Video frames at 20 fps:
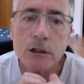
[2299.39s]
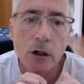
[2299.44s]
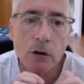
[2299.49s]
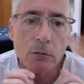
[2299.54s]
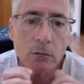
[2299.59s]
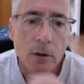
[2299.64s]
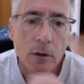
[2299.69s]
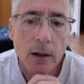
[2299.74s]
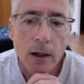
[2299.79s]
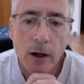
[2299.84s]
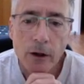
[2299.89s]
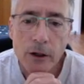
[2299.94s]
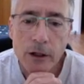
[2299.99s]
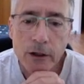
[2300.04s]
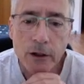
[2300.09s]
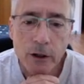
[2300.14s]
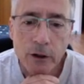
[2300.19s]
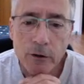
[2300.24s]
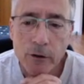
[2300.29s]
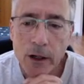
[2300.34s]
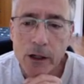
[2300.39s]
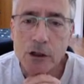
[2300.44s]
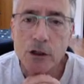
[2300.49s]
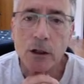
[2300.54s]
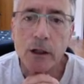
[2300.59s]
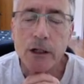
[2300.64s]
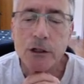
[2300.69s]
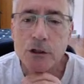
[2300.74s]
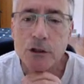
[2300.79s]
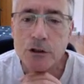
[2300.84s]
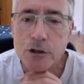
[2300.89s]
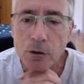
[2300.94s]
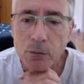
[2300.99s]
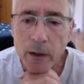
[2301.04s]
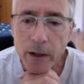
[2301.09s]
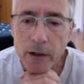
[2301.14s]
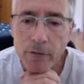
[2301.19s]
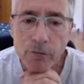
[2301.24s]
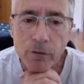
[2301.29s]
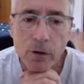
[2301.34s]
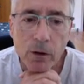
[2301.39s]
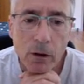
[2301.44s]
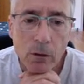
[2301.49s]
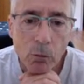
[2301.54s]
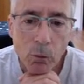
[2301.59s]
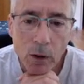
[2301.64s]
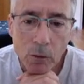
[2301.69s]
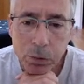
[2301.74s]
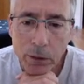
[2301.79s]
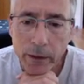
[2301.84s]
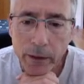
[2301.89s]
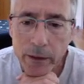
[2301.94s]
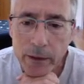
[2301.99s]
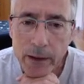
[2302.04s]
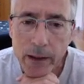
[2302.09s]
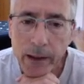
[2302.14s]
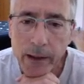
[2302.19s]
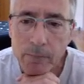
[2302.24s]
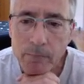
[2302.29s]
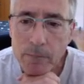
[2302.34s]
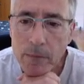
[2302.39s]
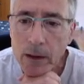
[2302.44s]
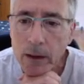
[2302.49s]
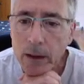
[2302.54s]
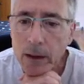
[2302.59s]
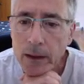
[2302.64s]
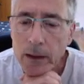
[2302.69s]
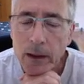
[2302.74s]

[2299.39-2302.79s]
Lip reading: So hearty congratulations to Ray for a well-played game,